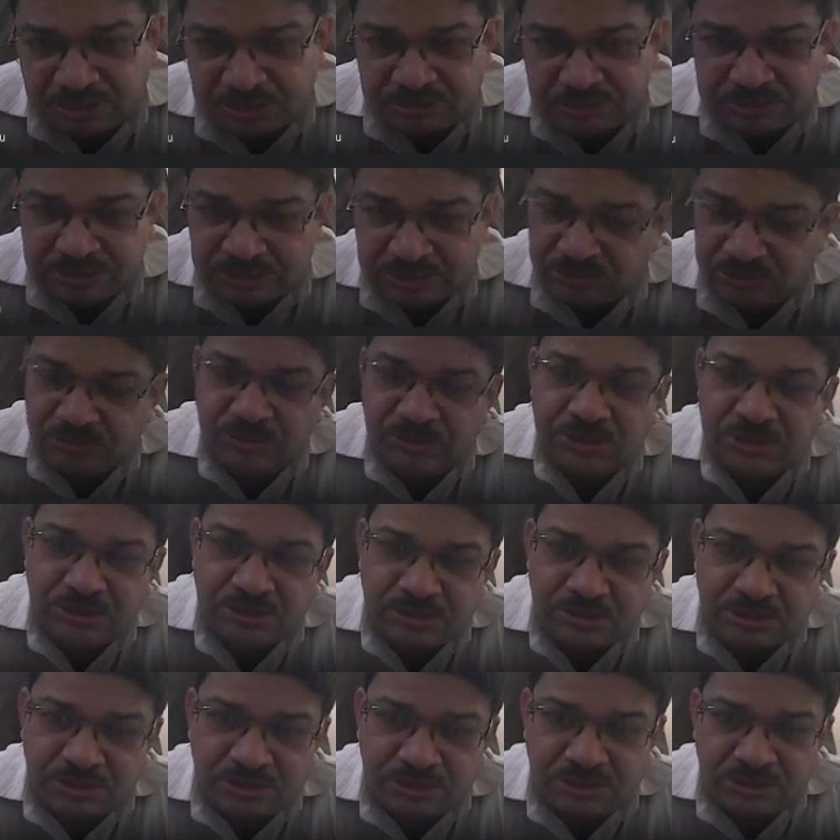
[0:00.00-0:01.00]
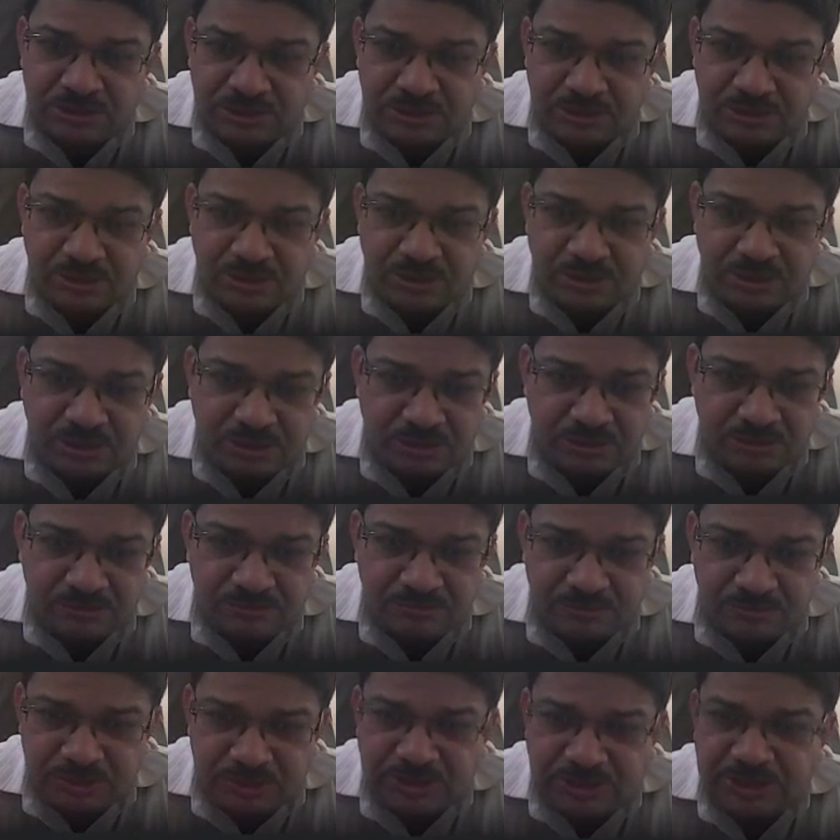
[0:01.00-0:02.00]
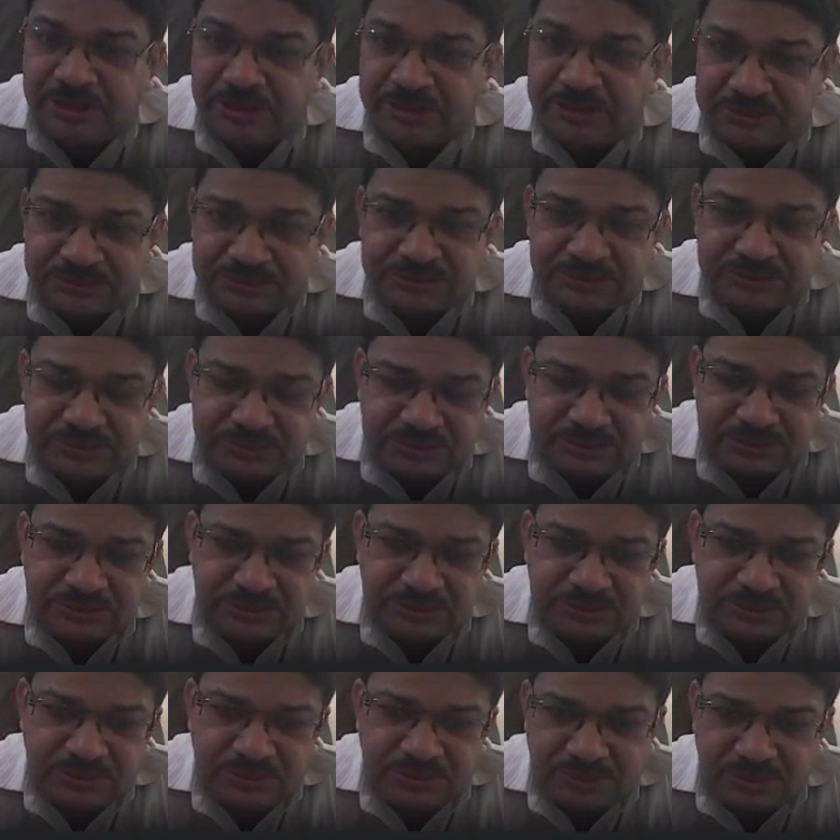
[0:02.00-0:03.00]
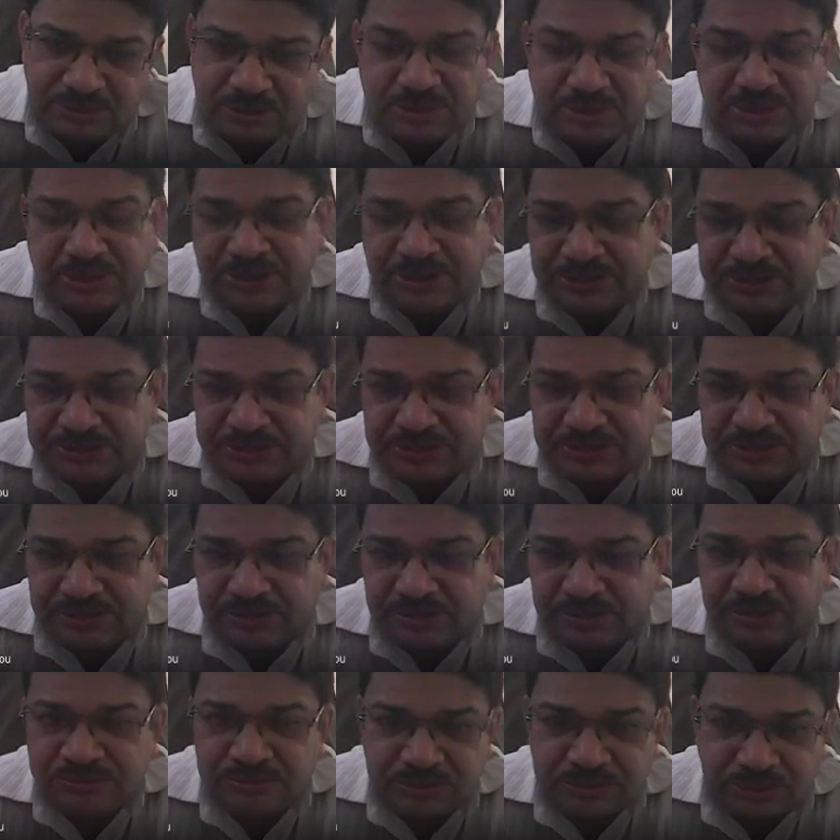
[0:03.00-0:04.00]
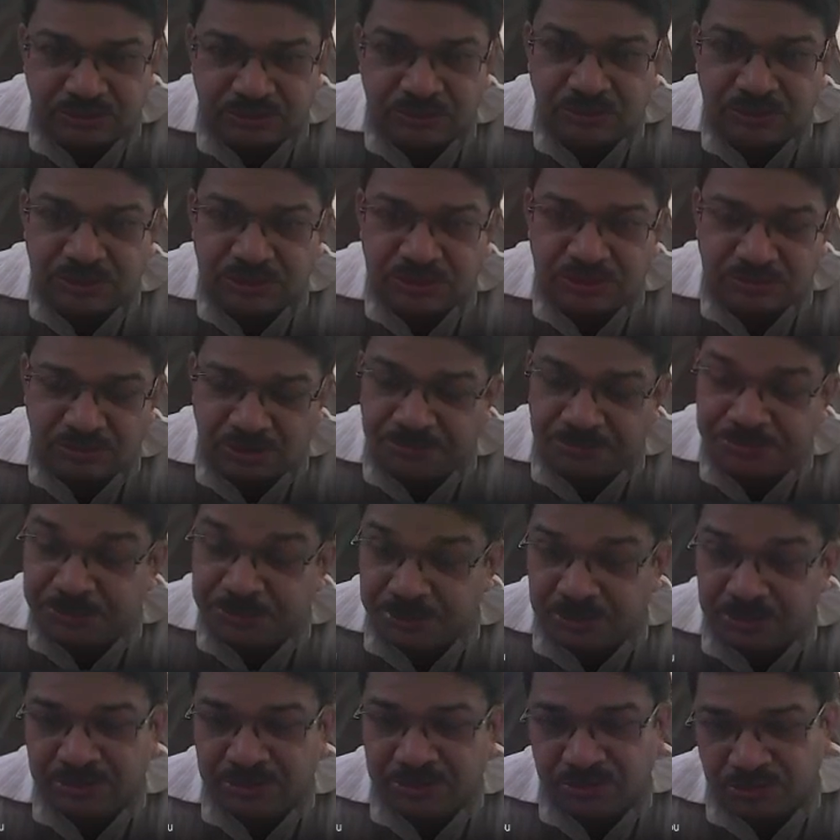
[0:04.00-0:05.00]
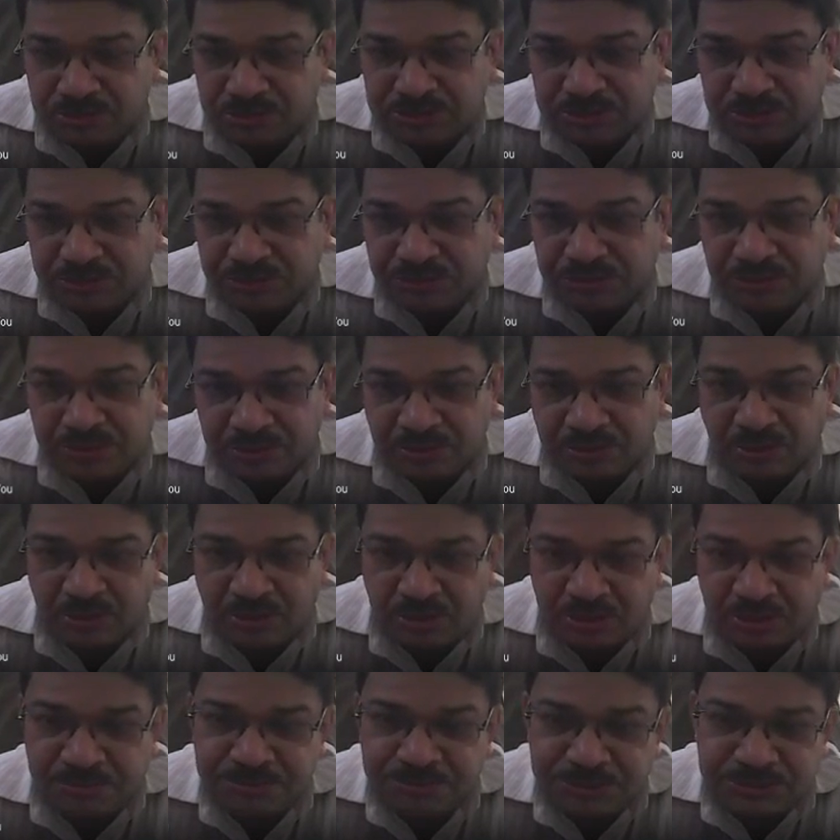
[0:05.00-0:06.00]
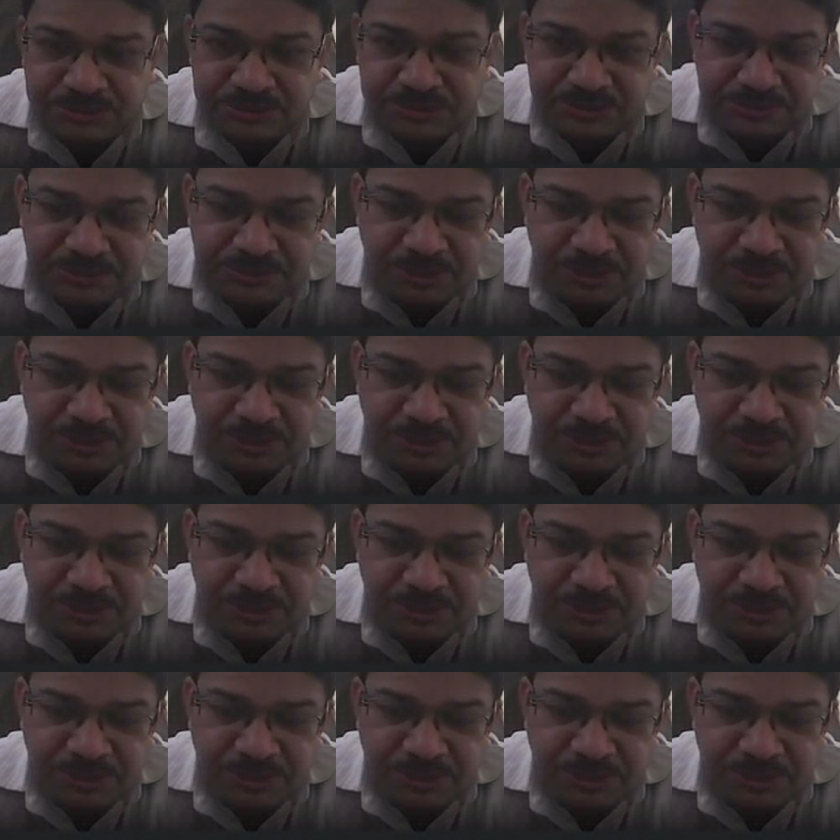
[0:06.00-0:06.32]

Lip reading: circular ties arranged in circular columns.